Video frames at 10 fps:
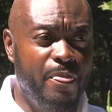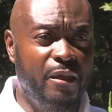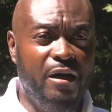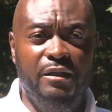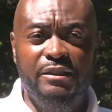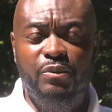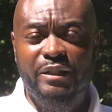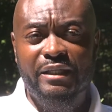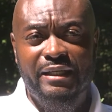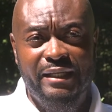is
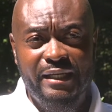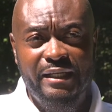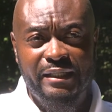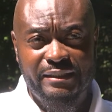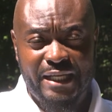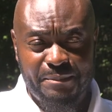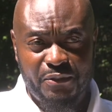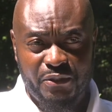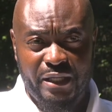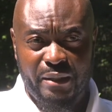when the Canadian
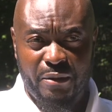chapter came